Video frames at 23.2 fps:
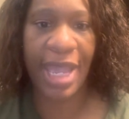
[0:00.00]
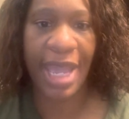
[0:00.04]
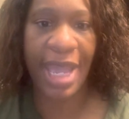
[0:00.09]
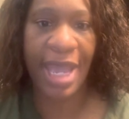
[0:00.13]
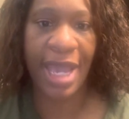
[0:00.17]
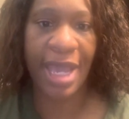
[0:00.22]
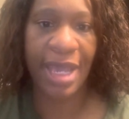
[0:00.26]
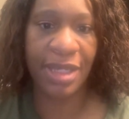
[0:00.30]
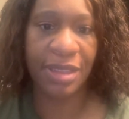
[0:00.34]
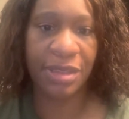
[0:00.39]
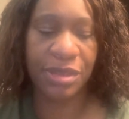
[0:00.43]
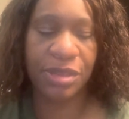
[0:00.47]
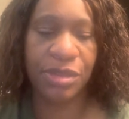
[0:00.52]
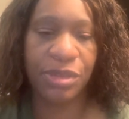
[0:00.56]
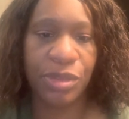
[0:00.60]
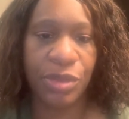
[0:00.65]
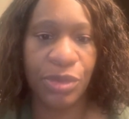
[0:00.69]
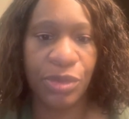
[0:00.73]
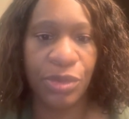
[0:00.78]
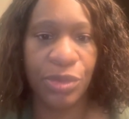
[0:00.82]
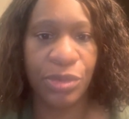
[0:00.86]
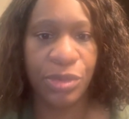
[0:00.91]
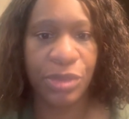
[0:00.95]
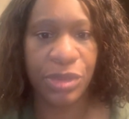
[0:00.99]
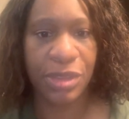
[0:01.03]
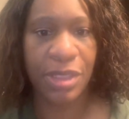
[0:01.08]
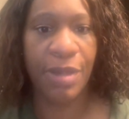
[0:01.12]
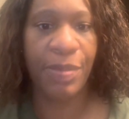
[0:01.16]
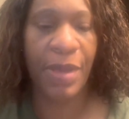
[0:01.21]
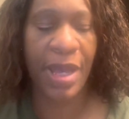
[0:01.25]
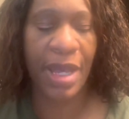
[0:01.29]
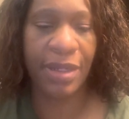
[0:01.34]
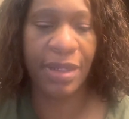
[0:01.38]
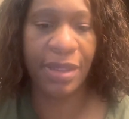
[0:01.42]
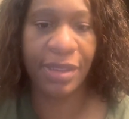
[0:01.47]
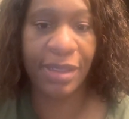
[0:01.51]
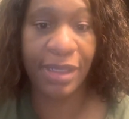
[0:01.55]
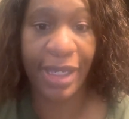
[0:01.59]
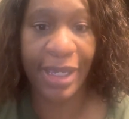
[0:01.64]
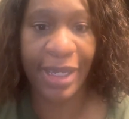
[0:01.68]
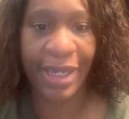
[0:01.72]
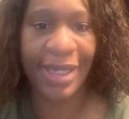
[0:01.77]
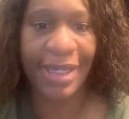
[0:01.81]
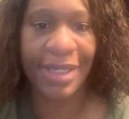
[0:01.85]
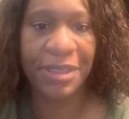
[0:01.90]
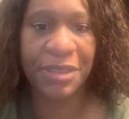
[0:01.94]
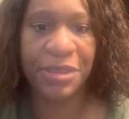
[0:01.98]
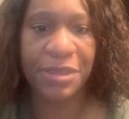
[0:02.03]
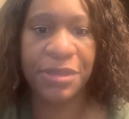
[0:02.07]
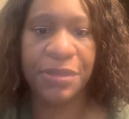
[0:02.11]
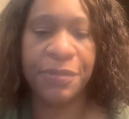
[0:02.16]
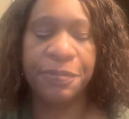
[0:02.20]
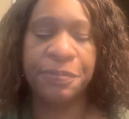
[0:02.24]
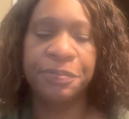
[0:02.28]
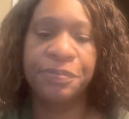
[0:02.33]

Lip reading: asked to step out of class